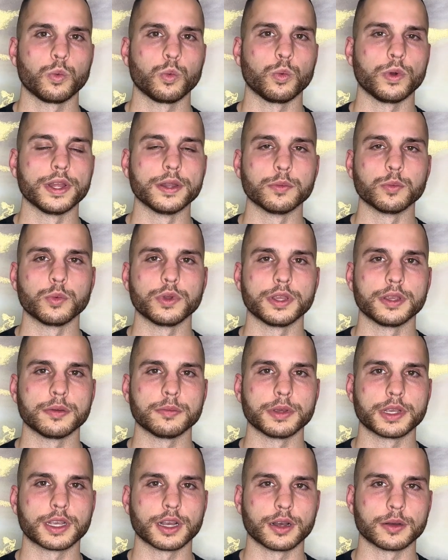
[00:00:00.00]
when we
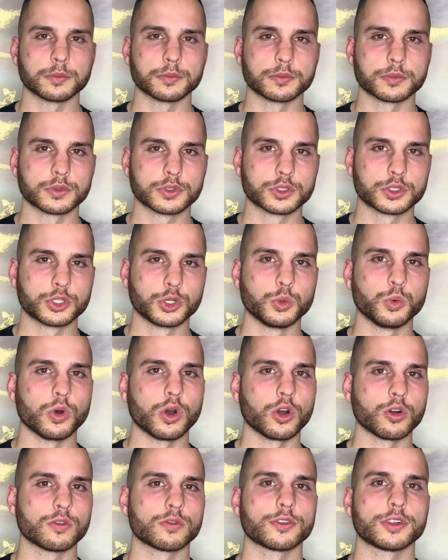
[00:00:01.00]
become too
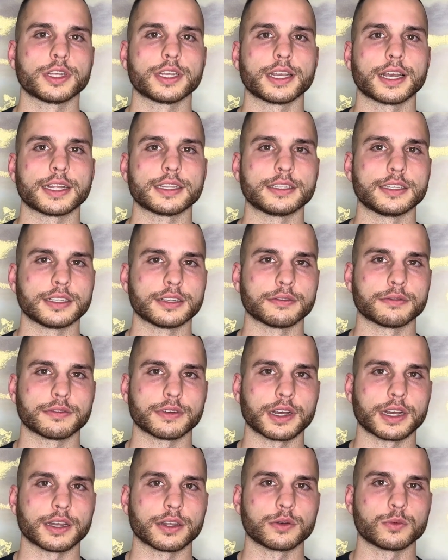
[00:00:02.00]
overly
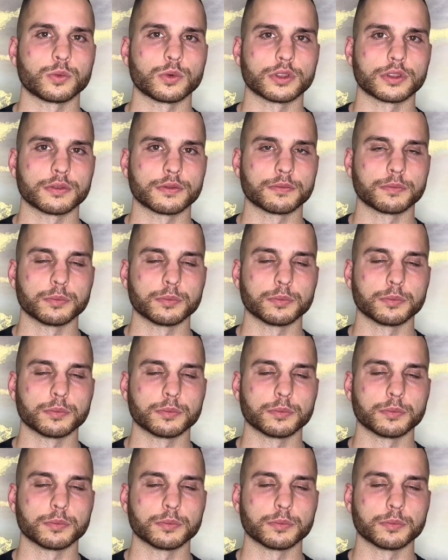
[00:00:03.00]
identified with the